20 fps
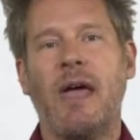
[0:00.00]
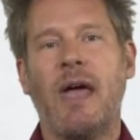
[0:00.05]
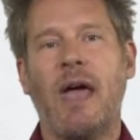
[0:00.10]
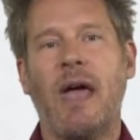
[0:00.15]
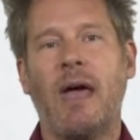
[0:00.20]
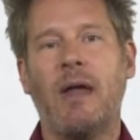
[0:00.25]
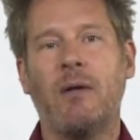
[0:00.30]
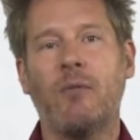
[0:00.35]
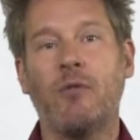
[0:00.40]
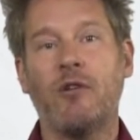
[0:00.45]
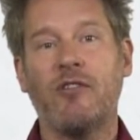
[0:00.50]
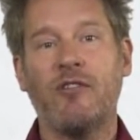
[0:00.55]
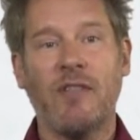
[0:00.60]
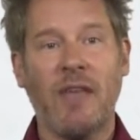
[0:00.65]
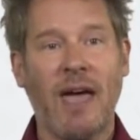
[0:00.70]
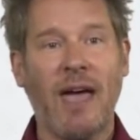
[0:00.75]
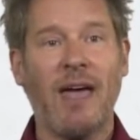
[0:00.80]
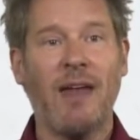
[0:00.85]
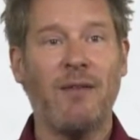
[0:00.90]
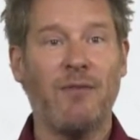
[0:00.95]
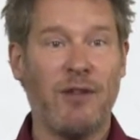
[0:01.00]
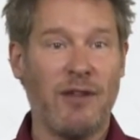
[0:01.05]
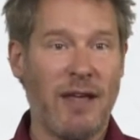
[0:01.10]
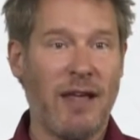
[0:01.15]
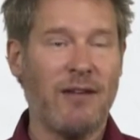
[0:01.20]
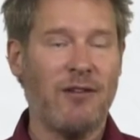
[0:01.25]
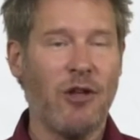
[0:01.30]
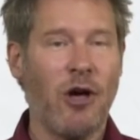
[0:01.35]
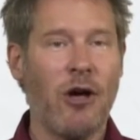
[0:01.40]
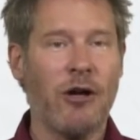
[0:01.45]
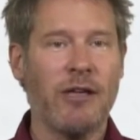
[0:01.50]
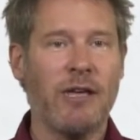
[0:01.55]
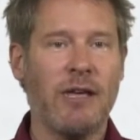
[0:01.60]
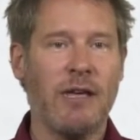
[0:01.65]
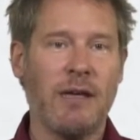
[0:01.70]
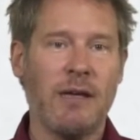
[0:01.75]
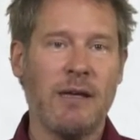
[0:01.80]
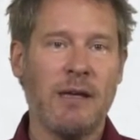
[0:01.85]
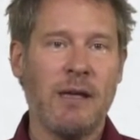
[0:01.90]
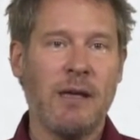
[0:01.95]
and in which the head of a dead
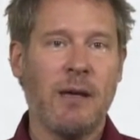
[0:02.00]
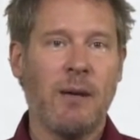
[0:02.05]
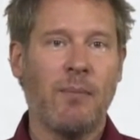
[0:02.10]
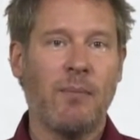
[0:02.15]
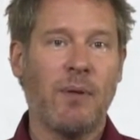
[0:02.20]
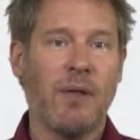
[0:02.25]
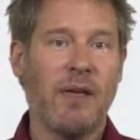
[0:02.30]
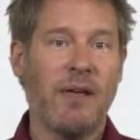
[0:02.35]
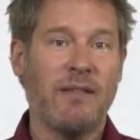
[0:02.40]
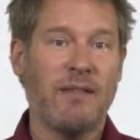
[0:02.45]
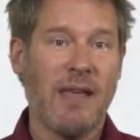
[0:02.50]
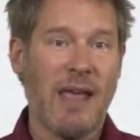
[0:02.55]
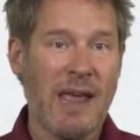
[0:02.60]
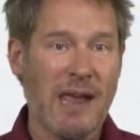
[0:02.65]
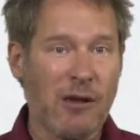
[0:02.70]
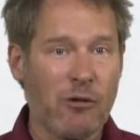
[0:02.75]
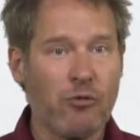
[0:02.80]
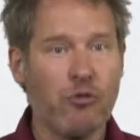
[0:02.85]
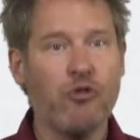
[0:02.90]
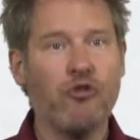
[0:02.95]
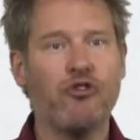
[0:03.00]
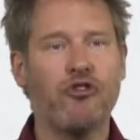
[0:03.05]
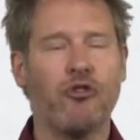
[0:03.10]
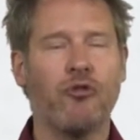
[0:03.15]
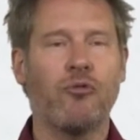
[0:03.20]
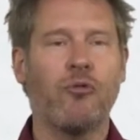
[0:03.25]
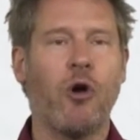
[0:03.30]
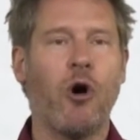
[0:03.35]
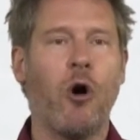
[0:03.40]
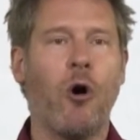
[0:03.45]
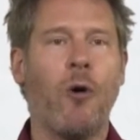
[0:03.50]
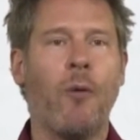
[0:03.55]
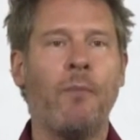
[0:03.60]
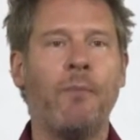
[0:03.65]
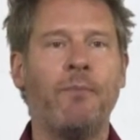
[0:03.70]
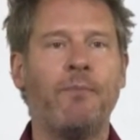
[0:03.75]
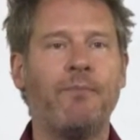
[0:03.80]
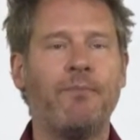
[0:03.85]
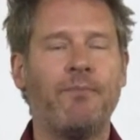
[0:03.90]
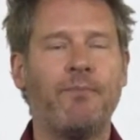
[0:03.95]
donkey plays a crucial role.
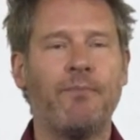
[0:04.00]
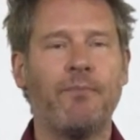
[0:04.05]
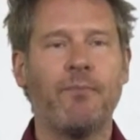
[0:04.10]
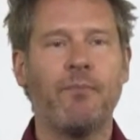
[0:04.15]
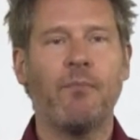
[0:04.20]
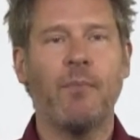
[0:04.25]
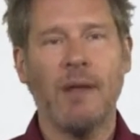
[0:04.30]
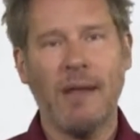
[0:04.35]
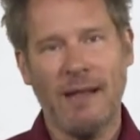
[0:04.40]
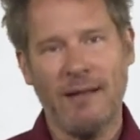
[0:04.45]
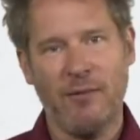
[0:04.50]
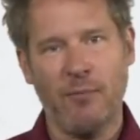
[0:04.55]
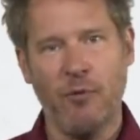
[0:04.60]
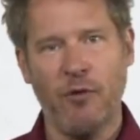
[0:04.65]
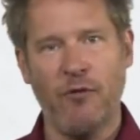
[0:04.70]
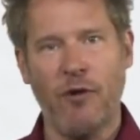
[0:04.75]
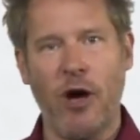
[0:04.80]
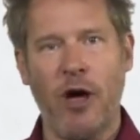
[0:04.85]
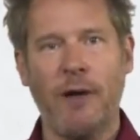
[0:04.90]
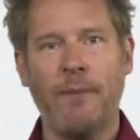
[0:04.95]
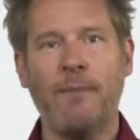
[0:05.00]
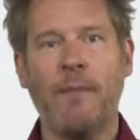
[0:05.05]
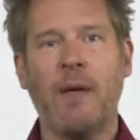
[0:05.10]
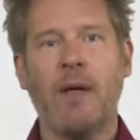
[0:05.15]
But let's move on.